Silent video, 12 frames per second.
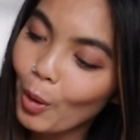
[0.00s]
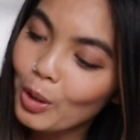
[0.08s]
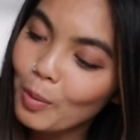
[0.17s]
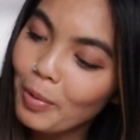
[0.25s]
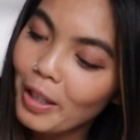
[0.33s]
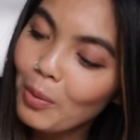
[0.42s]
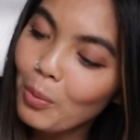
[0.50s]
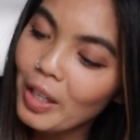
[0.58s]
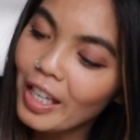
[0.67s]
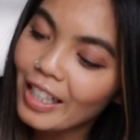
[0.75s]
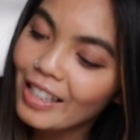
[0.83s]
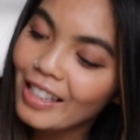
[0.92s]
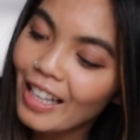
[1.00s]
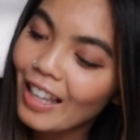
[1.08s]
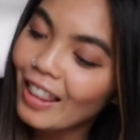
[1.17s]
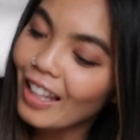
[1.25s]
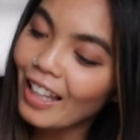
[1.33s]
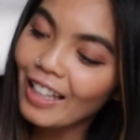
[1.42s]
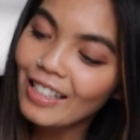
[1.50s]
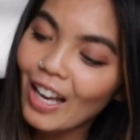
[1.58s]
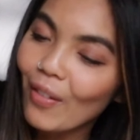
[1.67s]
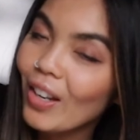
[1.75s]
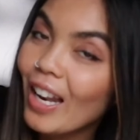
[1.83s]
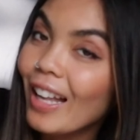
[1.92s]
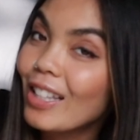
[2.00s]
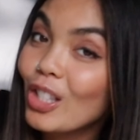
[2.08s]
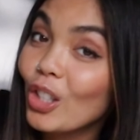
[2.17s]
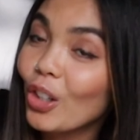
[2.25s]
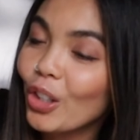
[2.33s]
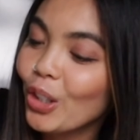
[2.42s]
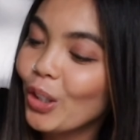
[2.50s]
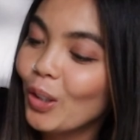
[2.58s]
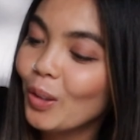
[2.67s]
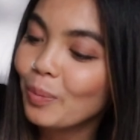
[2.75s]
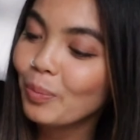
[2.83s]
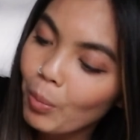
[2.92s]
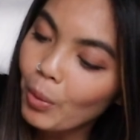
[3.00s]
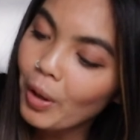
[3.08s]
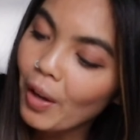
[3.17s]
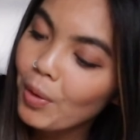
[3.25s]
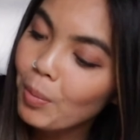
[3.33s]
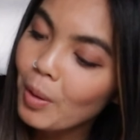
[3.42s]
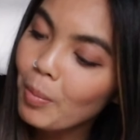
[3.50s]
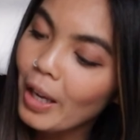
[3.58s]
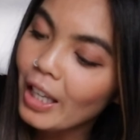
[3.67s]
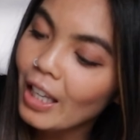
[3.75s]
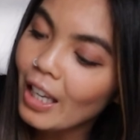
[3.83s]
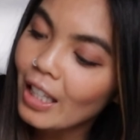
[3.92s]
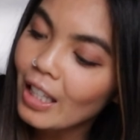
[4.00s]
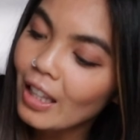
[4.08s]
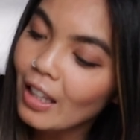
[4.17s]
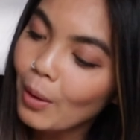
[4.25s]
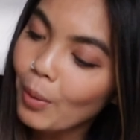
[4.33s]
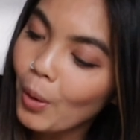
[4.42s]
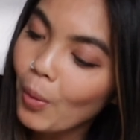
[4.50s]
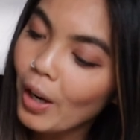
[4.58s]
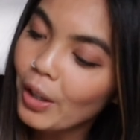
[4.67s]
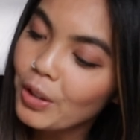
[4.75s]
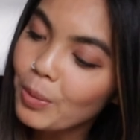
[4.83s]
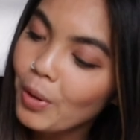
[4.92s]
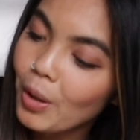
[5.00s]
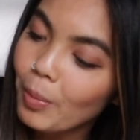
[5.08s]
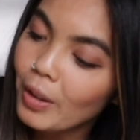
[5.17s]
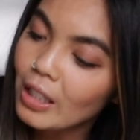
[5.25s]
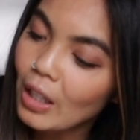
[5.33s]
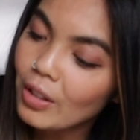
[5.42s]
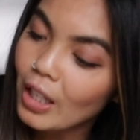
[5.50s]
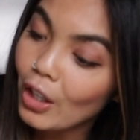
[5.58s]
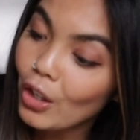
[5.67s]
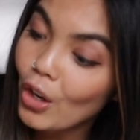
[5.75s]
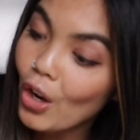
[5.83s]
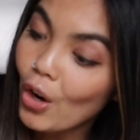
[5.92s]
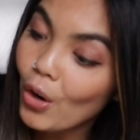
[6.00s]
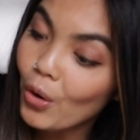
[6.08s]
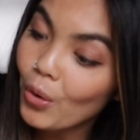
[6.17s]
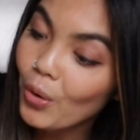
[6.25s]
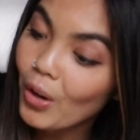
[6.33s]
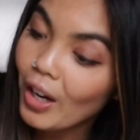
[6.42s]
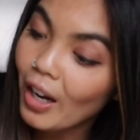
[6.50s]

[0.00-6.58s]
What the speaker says: So it's been weeks. The kids haven't had cereal, but we haven't been making anything that requires milk because I was like, no,